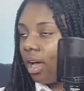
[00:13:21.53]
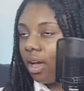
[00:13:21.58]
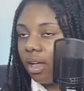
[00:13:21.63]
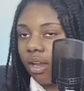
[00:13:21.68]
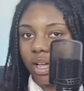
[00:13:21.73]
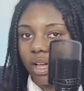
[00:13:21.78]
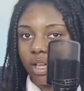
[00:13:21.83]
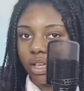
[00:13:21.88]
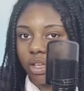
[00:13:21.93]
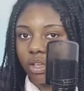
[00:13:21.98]

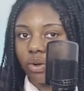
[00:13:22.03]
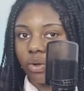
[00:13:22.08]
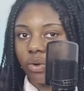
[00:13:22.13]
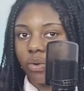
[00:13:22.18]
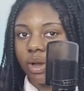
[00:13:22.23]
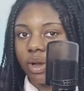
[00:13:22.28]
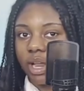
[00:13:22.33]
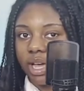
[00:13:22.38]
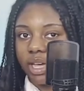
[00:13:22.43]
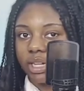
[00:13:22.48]

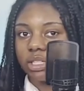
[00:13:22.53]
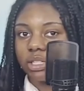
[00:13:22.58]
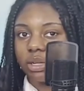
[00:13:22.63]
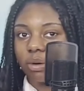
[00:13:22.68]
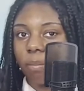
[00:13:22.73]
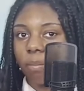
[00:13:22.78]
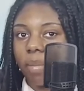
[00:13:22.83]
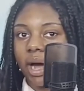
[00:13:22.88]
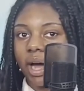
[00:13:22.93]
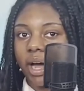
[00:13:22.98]
led
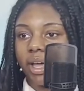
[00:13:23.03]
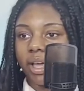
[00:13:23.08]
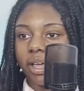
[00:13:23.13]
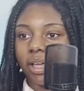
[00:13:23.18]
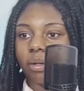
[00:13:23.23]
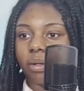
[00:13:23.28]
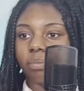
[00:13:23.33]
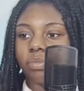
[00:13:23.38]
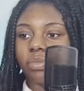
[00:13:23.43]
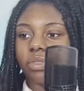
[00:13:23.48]

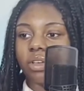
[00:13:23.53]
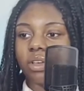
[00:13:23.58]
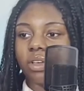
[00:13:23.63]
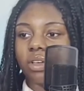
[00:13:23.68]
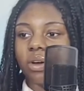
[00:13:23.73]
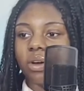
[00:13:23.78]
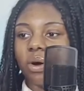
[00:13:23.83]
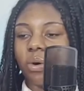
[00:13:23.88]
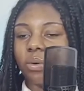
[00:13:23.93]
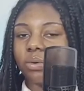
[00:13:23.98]
by
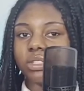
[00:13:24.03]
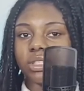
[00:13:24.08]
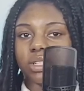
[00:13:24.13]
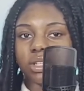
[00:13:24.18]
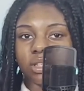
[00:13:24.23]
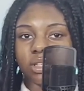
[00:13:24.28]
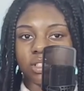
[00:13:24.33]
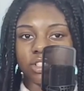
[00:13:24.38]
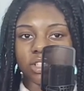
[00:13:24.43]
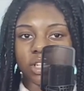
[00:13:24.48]

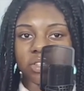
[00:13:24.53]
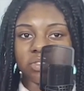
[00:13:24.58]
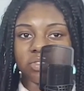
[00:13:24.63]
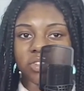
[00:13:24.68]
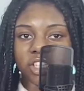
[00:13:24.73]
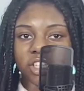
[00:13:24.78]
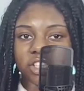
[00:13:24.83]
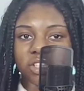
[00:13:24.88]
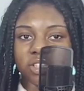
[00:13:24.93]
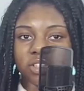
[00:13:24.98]
older
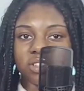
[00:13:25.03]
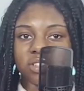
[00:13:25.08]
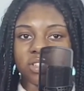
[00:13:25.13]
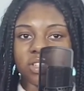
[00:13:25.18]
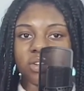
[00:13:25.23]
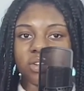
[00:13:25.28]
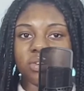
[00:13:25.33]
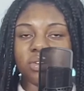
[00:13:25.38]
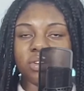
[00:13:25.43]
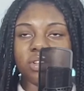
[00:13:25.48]
generations.
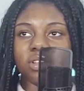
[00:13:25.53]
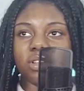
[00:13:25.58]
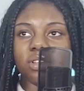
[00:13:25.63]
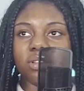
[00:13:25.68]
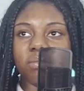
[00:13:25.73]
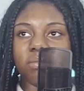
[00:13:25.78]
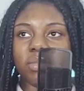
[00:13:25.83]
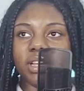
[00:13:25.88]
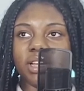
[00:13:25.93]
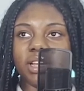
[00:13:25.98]
They're not
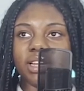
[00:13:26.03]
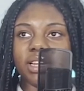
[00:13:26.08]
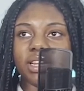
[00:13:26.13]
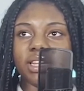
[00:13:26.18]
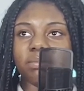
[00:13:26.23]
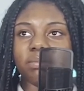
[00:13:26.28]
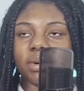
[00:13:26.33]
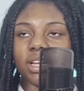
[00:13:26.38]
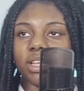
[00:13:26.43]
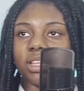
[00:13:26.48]
being
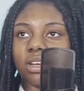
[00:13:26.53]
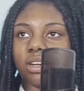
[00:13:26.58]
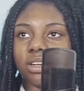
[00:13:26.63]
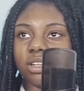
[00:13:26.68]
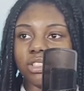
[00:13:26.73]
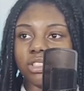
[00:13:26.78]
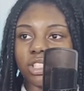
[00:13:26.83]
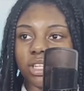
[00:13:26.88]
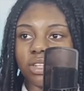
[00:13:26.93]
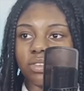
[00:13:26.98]
led by
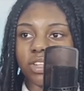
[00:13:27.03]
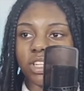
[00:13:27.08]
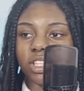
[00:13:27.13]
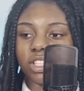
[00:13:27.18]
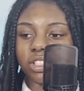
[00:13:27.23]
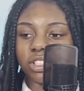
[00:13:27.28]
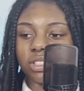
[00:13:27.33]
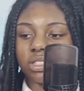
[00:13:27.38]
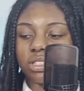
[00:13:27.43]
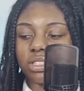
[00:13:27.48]
younger
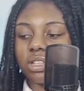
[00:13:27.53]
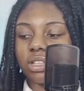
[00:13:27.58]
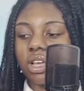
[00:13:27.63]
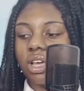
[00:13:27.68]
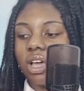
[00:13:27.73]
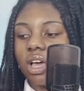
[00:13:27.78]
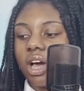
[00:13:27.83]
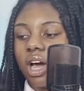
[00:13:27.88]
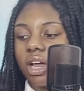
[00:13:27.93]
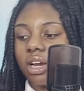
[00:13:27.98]
generations.
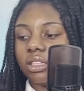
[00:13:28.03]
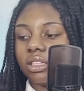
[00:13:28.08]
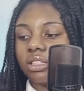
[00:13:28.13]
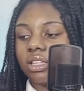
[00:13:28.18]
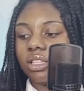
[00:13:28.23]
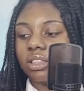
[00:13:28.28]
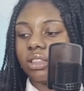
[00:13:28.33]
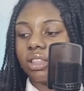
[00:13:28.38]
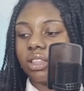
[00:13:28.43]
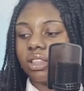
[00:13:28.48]
And I
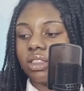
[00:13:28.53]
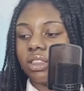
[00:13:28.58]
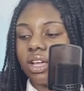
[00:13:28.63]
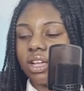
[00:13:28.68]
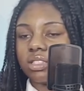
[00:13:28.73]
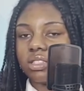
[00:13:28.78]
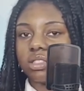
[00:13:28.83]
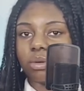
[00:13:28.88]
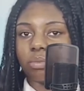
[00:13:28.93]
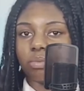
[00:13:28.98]
think
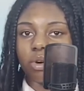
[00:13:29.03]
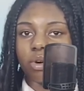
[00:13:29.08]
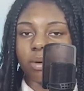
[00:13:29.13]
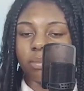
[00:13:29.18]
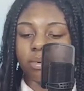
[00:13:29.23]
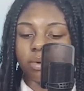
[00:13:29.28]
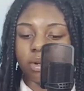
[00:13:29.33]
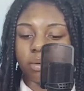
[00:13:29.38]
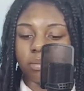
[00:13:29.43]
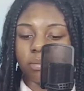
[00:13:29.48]
that's the
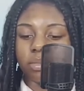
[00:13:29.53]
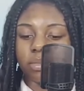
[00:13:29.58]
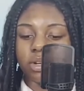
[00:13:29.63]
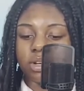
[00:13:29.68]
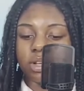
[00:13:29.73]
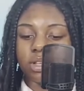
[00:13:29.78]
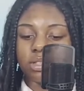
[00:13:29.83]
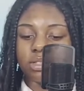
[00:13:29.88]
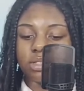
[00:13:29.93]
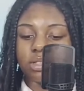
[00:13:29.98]
problem,
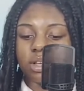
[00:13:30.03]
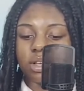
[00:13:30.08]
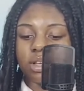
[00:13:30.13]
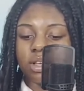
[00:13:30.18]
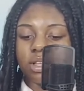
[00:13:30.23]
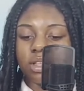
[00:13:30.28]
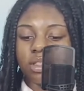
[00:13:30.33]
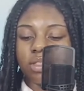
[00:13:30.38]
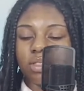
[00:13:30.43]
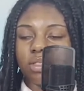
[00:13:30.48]
because
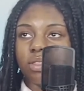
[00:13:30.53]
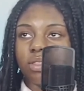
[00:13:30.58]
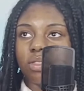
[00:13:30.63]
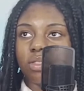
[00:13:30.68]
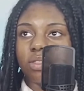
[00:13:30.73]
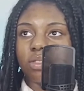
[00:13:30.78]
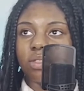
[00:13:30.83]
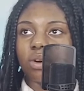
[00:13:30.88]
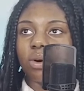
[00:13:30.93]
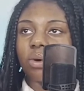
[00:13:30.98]

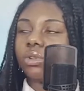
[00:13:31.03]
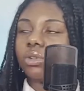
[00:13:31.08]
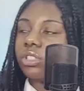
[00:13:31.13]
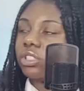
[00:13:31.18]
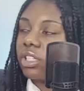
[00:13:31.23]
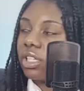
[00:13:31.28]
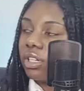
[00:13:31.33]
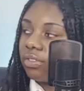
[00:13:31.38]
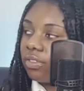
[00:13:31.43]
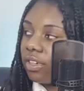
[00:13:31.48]
the older
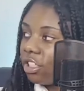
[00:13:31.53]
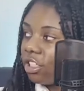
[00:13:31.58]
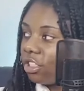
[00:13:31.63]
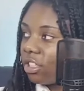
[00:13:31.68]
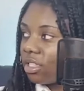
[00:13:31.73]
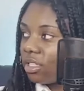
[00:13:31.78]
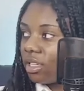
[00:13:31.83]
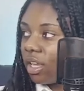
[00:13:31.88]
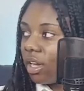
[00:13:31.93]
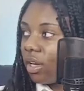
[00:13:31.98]

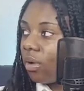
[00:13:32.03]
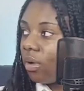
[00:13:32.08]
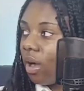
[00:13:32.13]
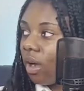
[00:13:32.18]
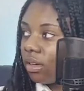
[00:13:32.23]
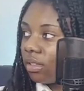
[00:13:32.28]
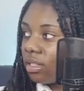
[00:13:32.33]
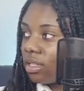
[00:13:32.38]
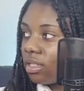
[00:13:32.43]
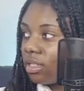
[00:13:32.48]
generations, they don't
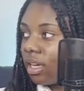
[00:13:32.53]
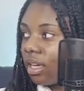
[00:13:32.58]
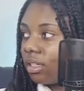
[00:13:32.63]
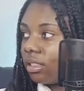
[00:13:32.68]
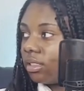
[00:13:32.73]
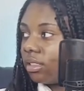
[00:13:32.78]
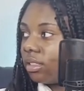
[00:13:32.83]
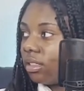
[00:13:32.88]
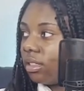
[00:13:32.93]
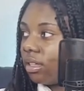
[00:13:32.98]

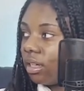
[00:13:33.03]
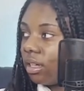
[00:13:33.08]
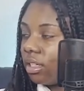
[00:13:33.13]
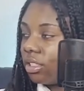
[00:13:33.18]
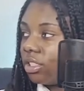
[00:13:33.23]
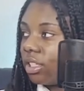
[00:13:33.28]
understand younger